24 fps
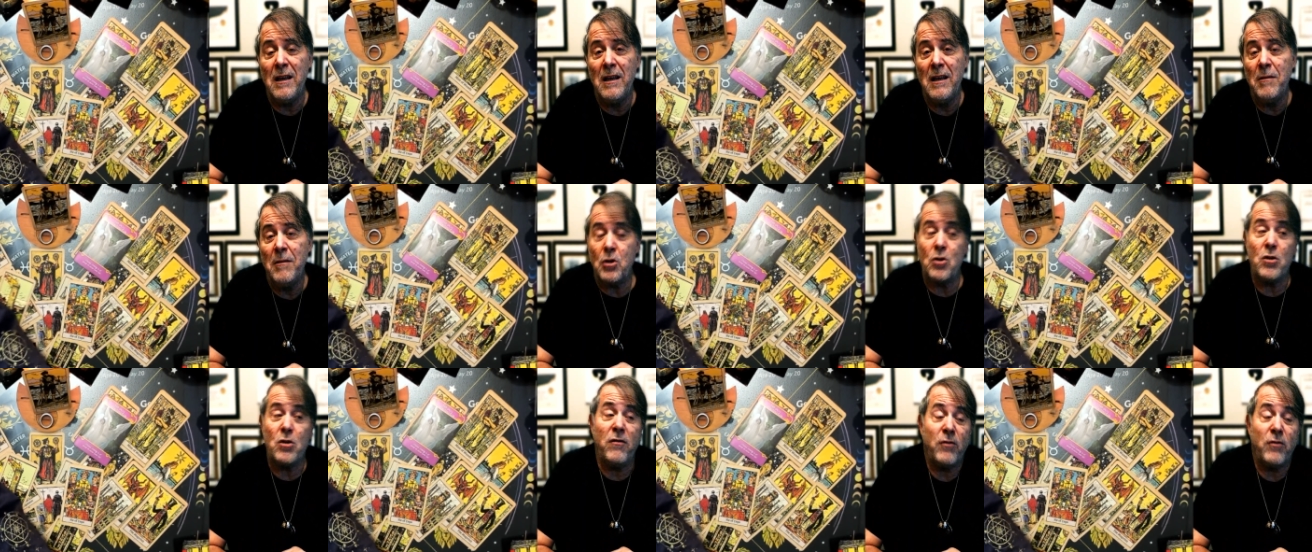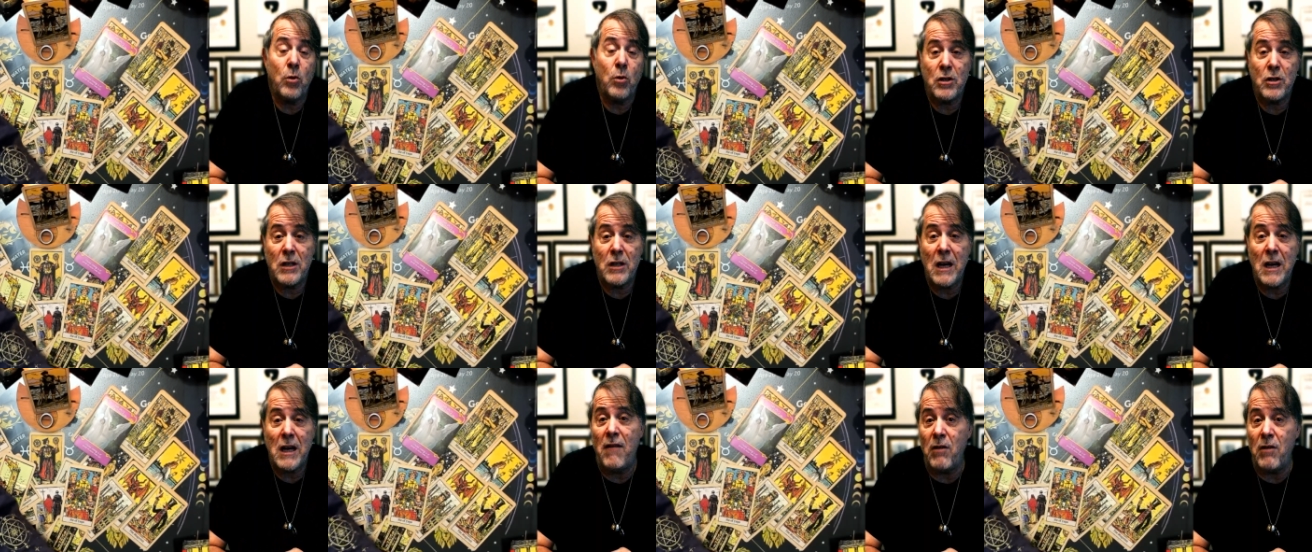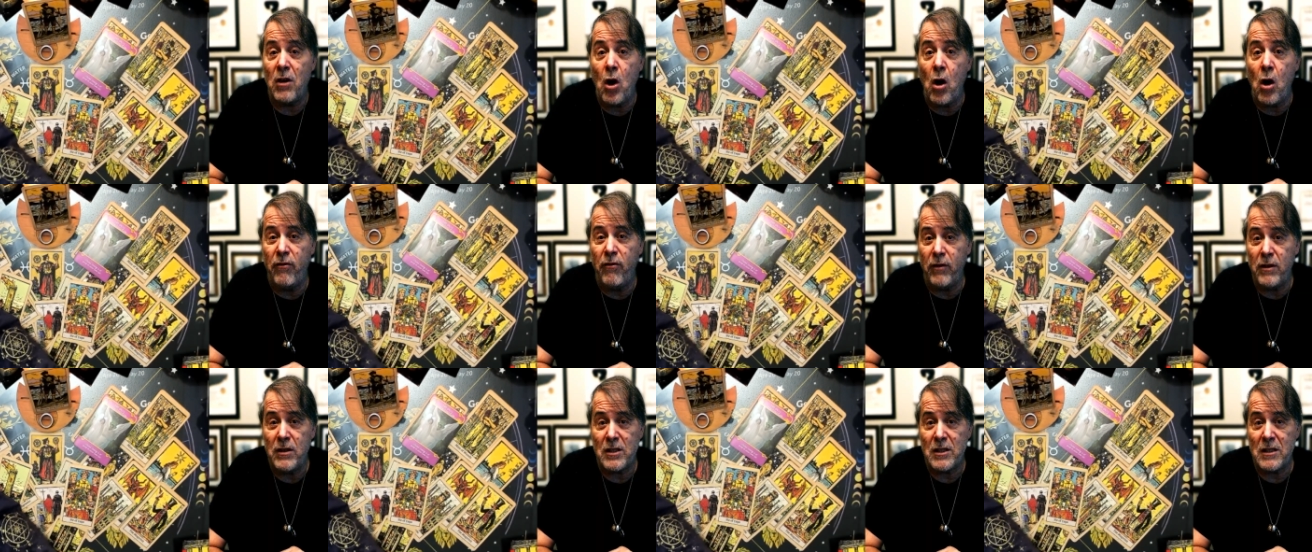Because of course I have an
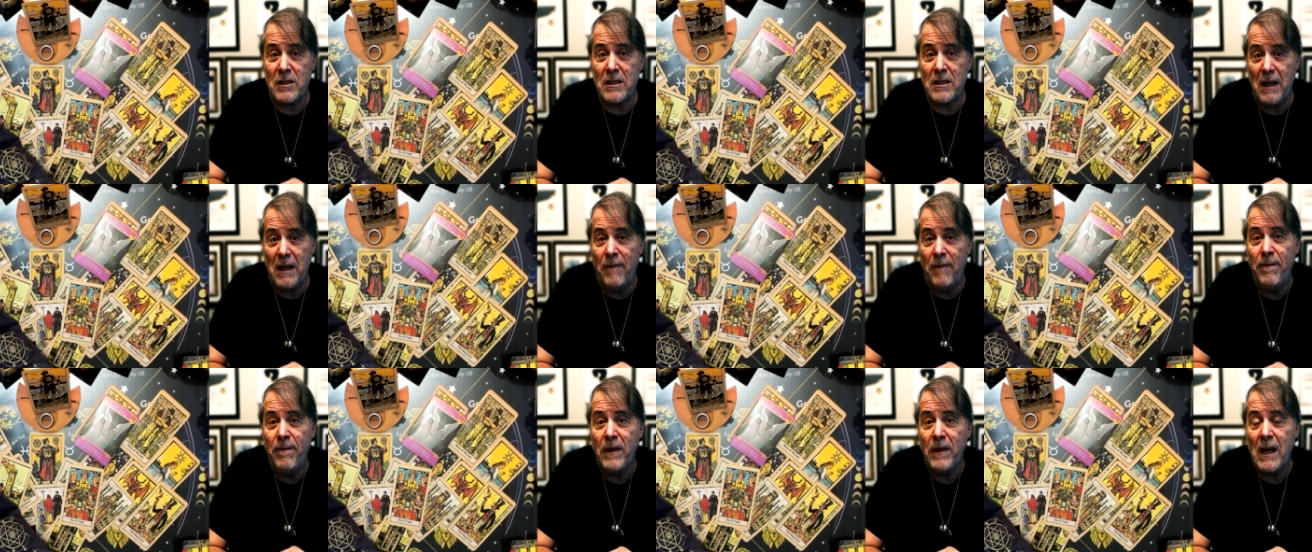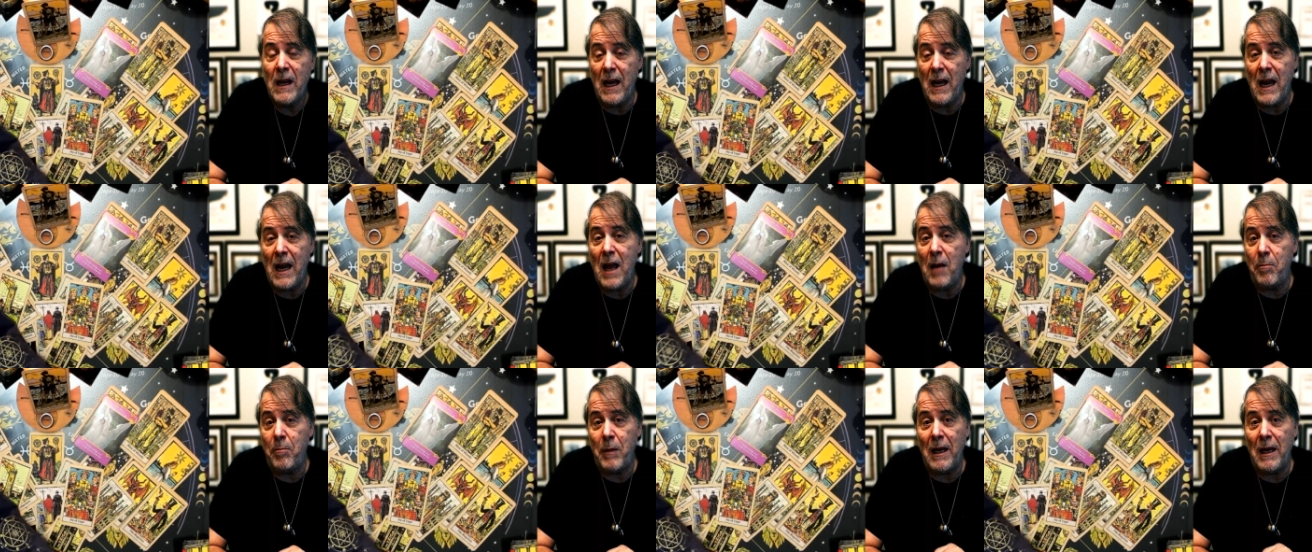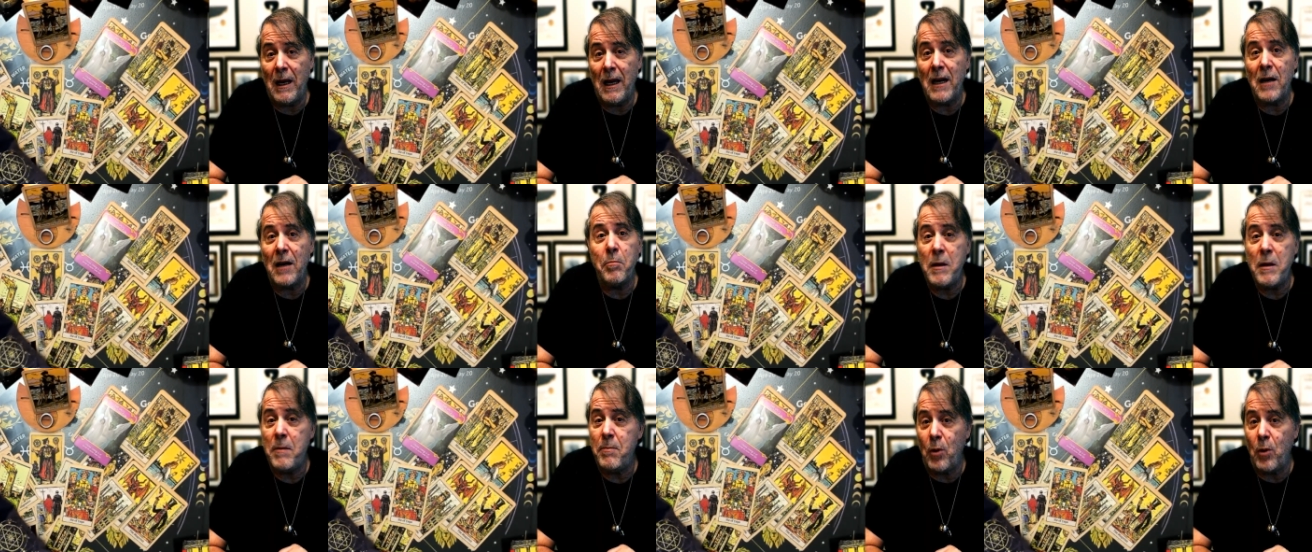office. I help a lot of
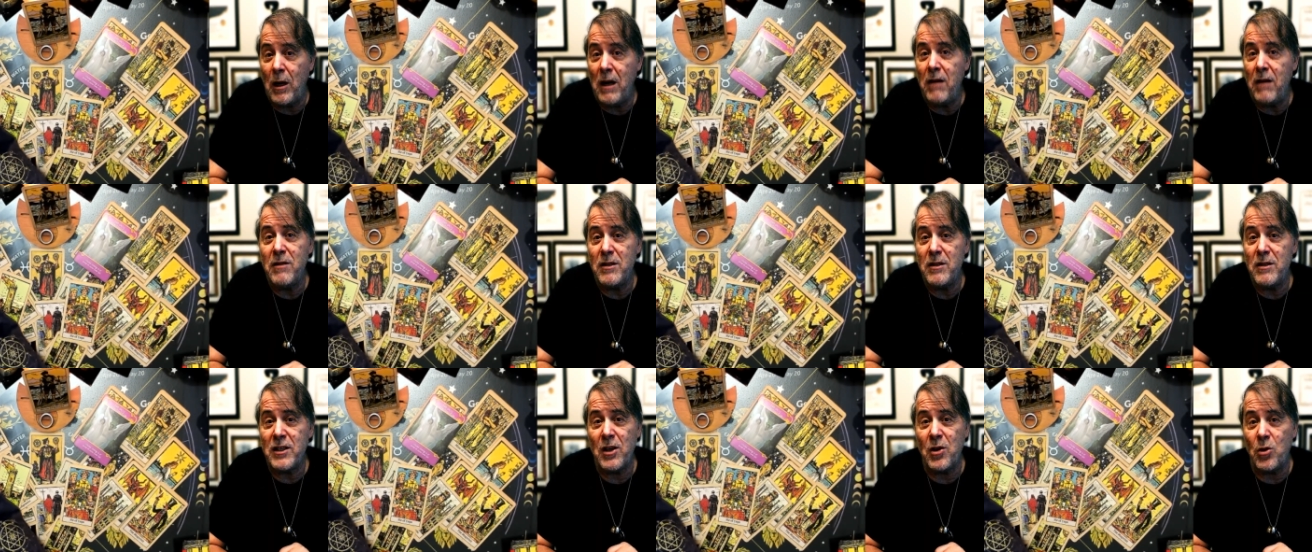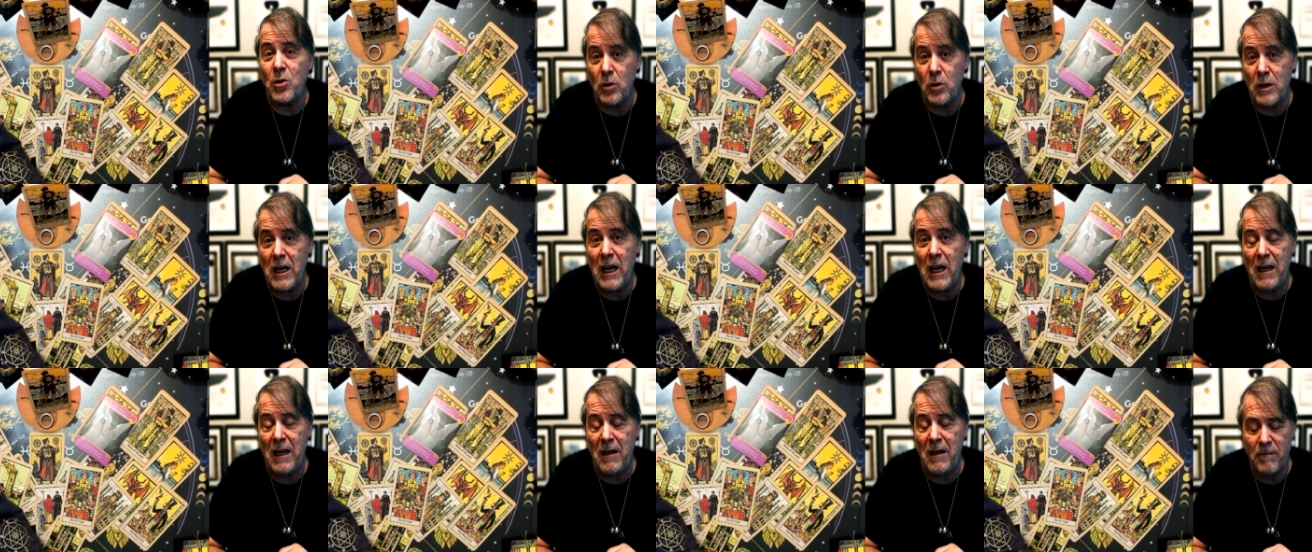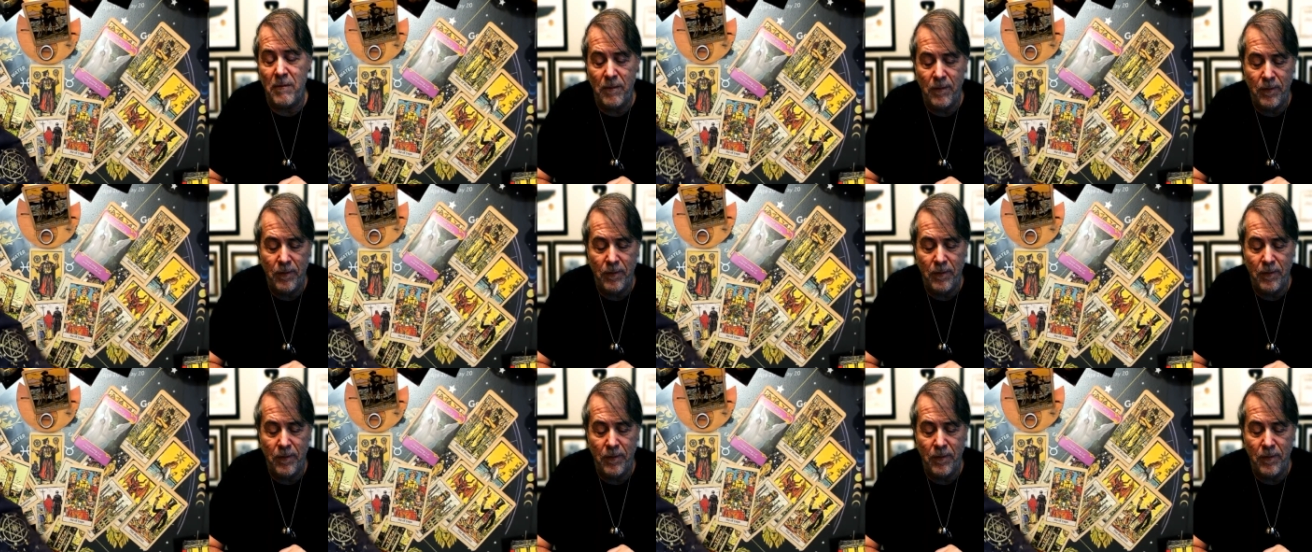people every single day.